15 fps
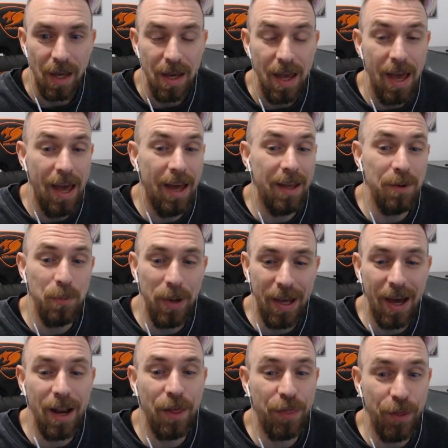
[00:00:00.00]
And we
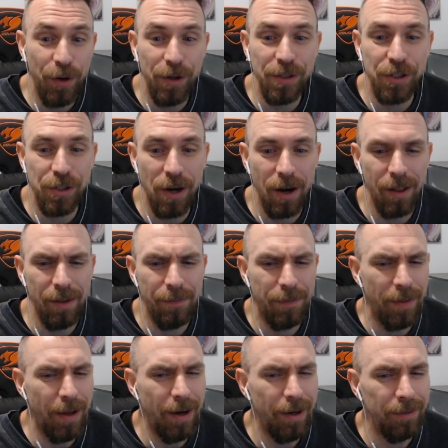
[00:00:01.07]
got a third Charlotte
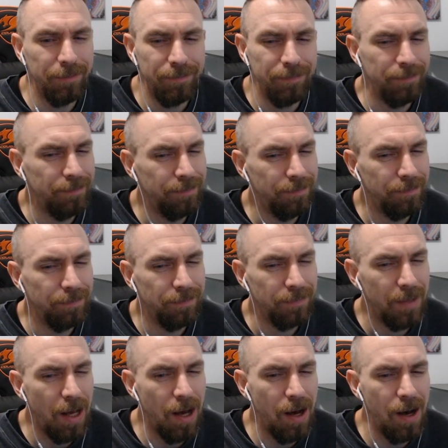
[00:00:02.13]
Flair.
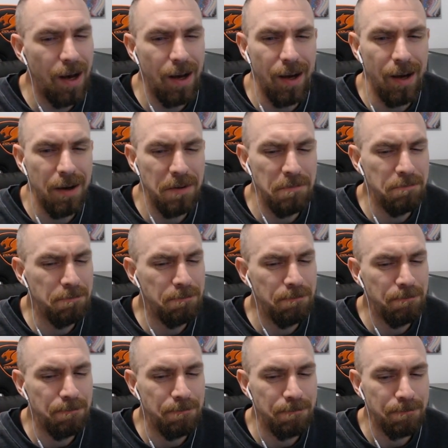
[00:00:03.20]
Um,
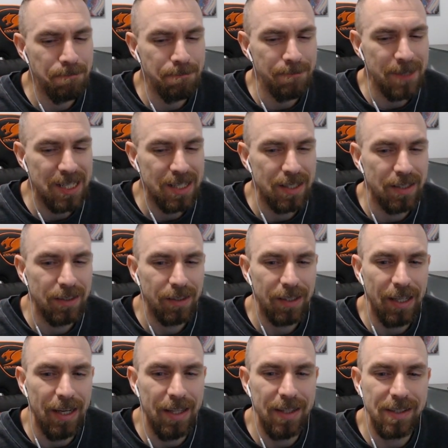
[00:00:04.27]

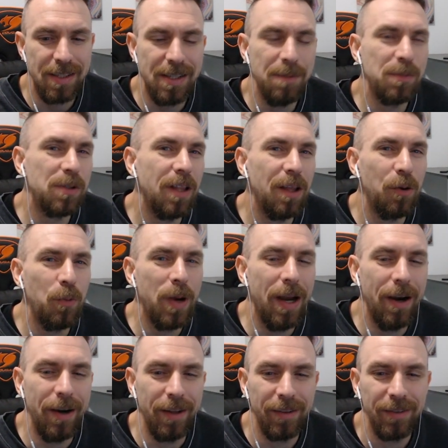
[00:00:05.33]
okay, this seems a little weird.